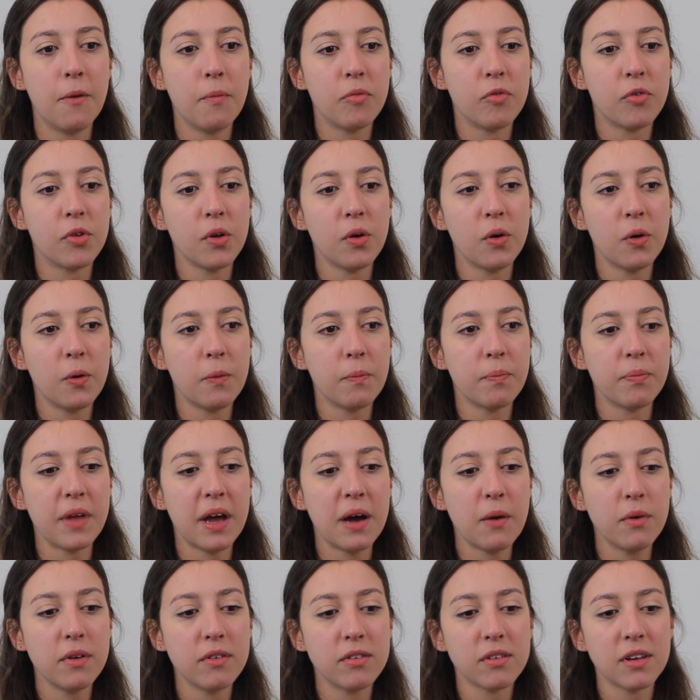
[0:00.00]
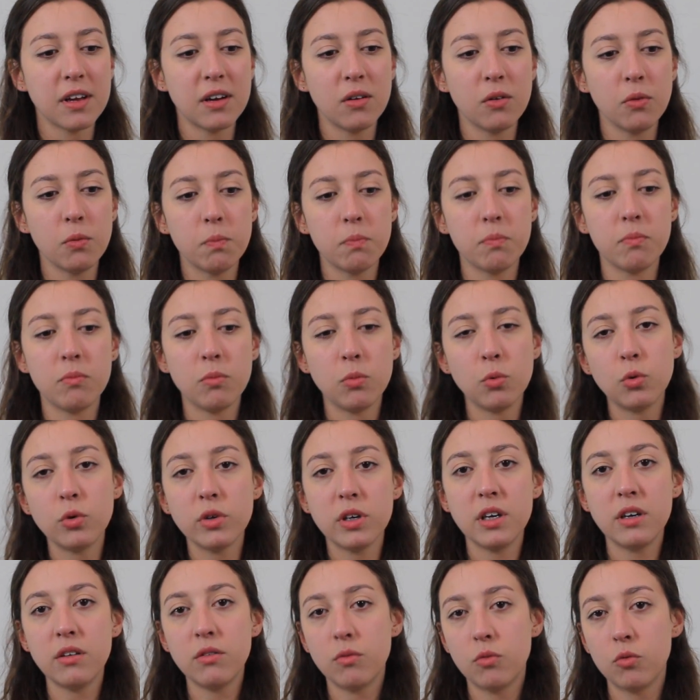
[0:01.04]
So I was kind of
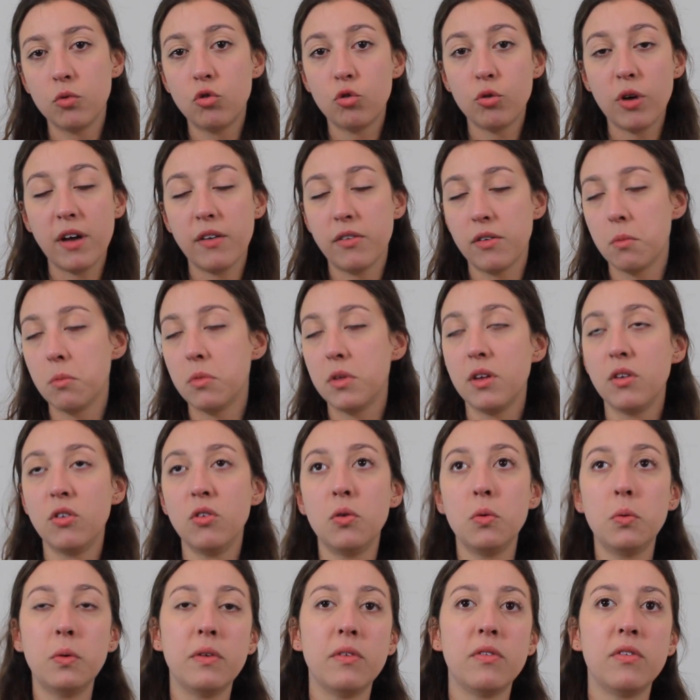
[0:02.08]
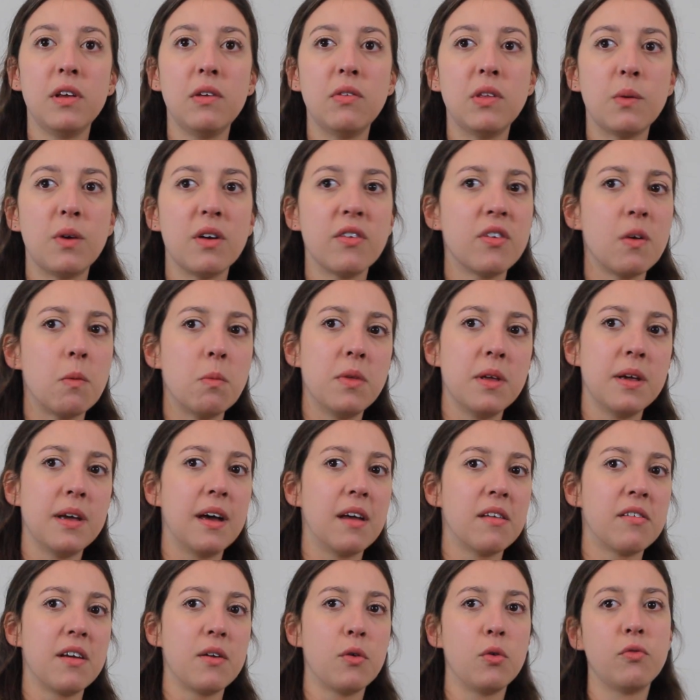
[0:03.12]
looking to try something new and see if there was something
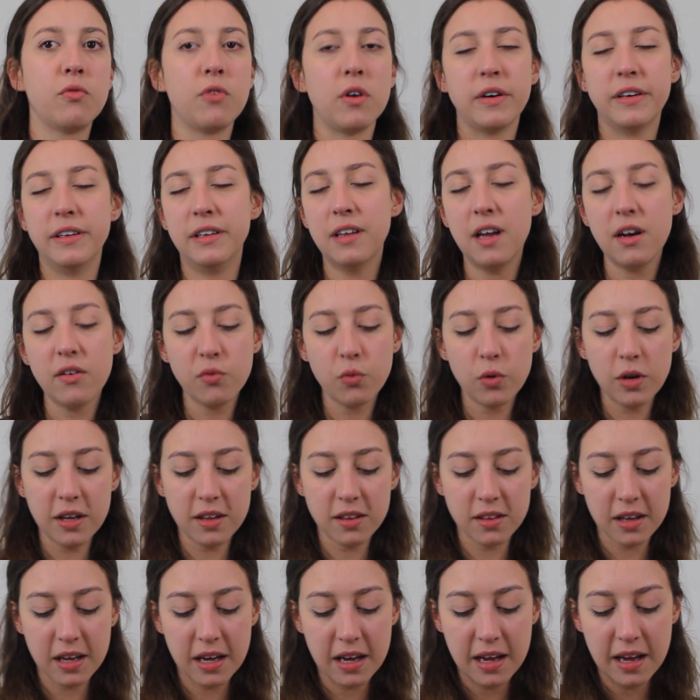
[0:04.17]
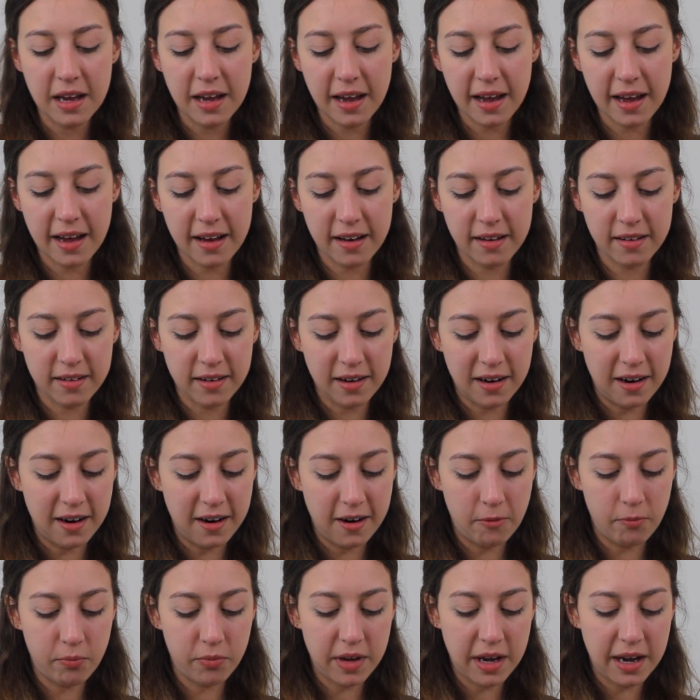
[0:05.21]
else I could fall in love with. And
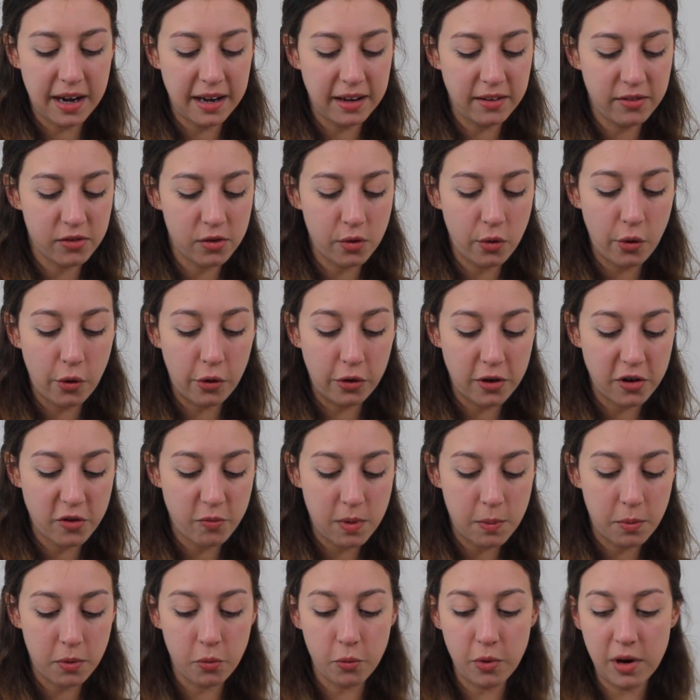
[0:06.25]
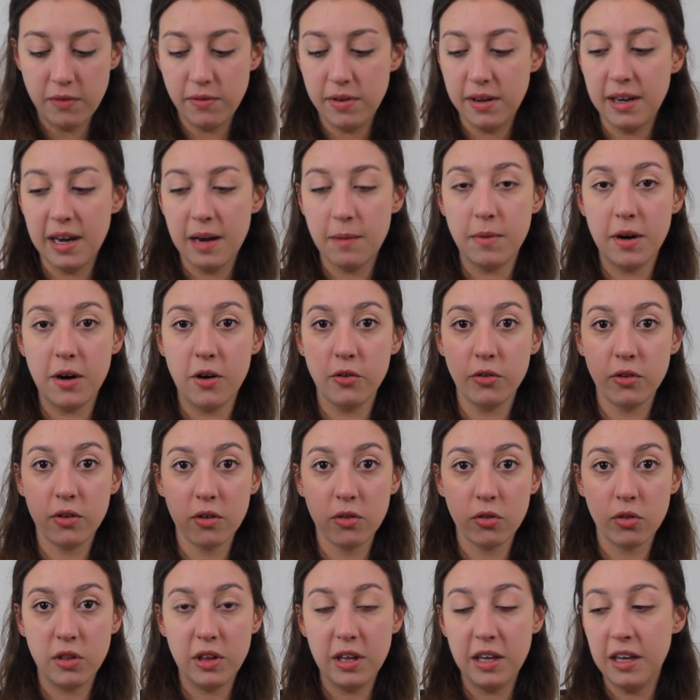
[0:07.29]
I saw a lot of people raving about
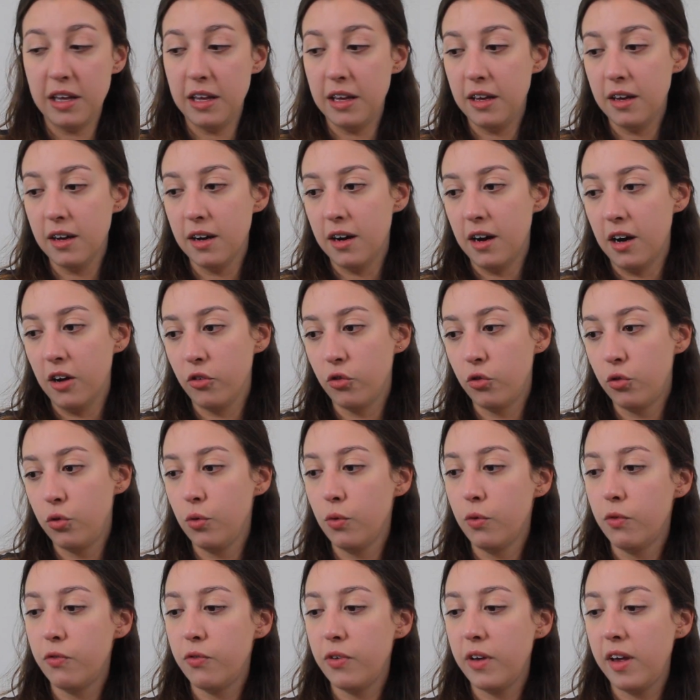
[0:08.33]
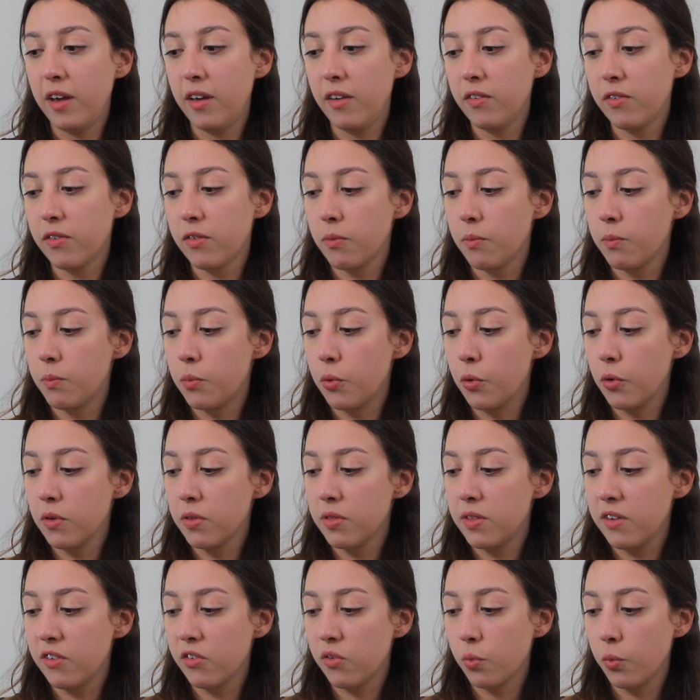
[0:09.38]
the Too Faced Born
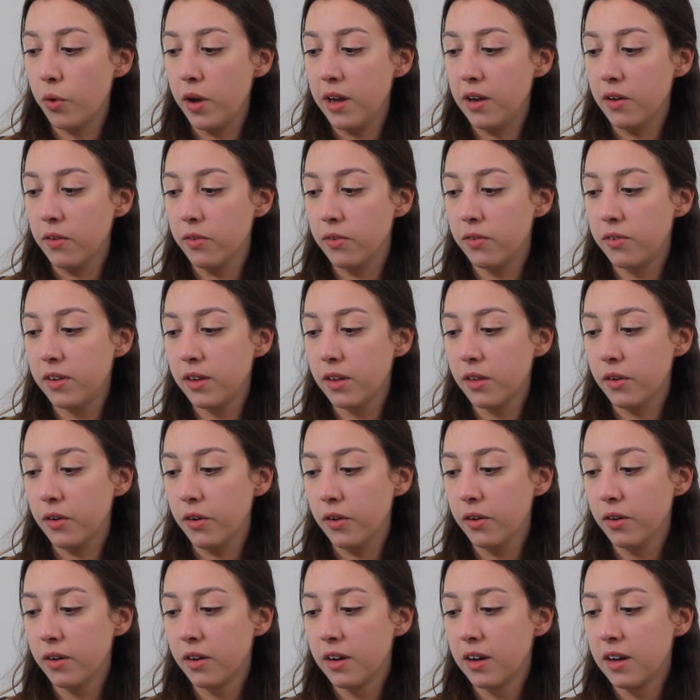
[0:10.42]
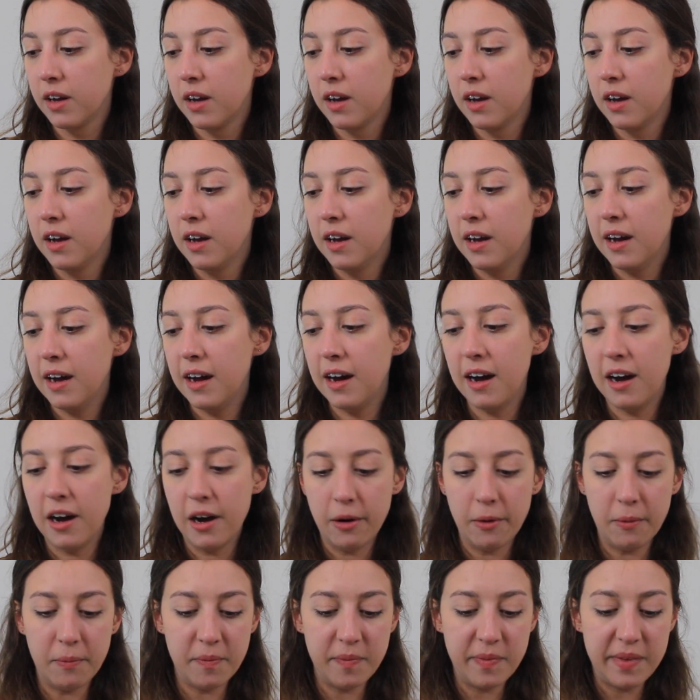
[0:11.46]
This Way concealer.
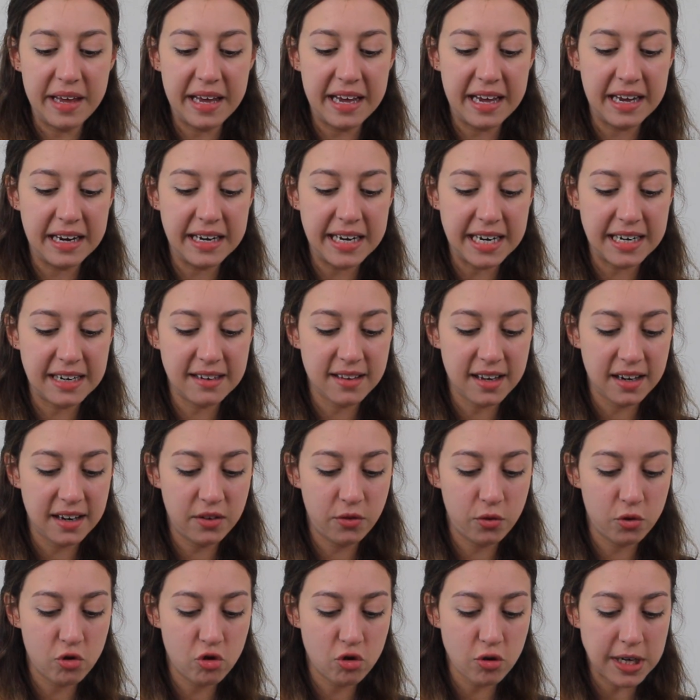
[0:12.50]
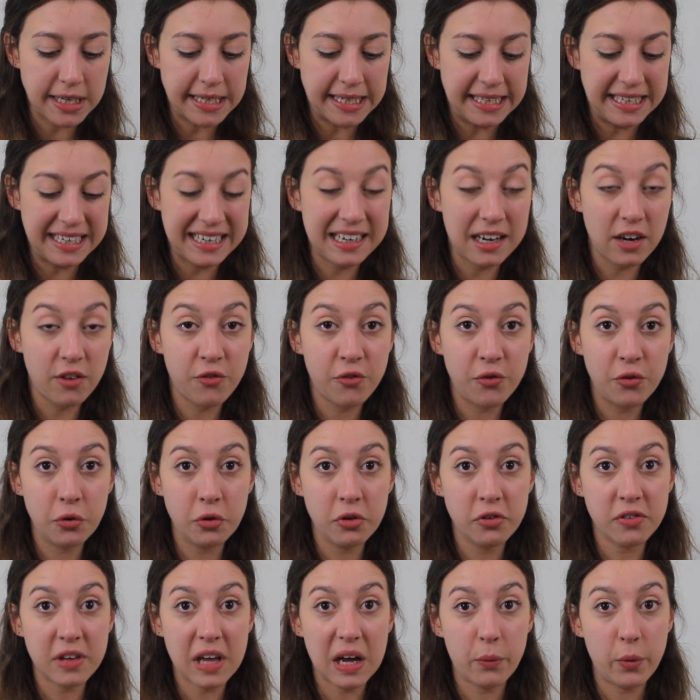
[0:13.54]
And I decided to try it. And at
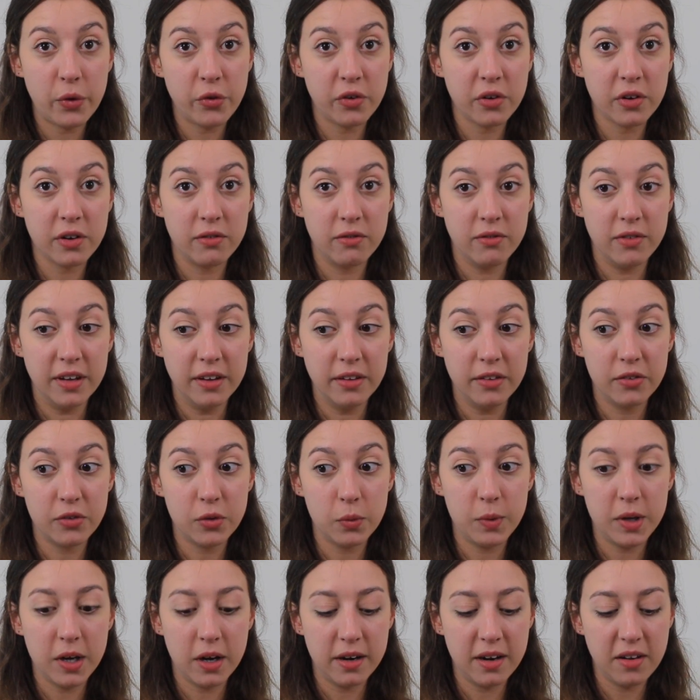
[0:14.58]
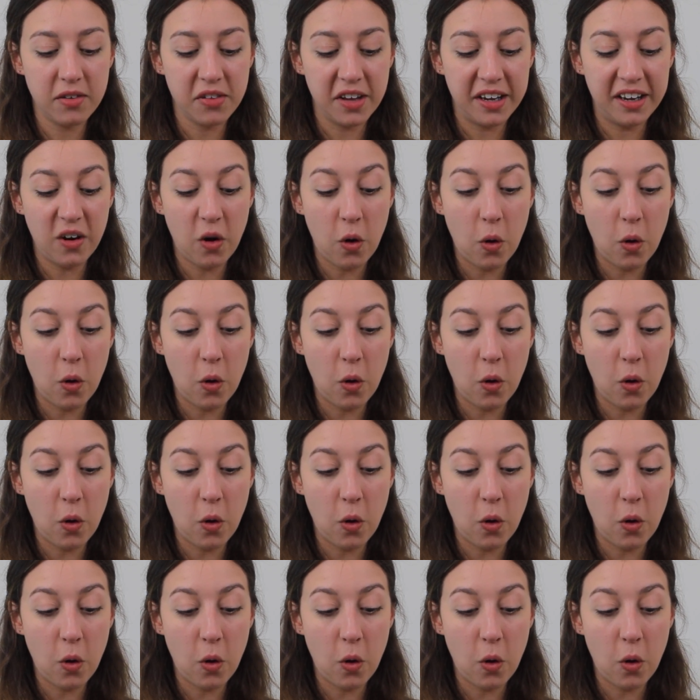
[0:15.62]
first I wasn't convinced. To be honest, I